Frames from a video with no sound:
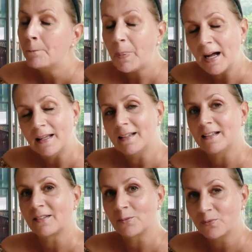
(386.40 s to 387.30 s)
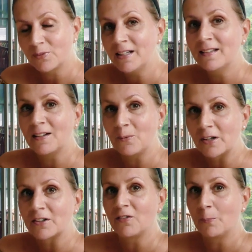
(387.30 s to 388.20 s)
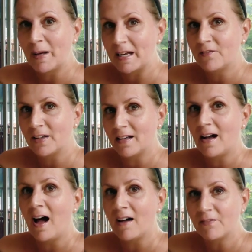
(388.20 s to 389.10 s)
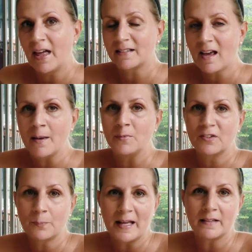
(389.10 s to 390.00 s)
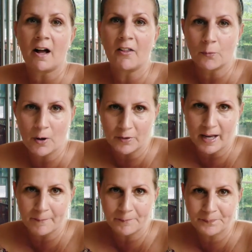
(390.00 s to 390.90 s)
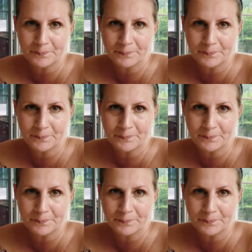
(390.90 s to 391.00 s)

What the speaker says: But it's a really wonderful benefit of that time you'll spend on the Rona.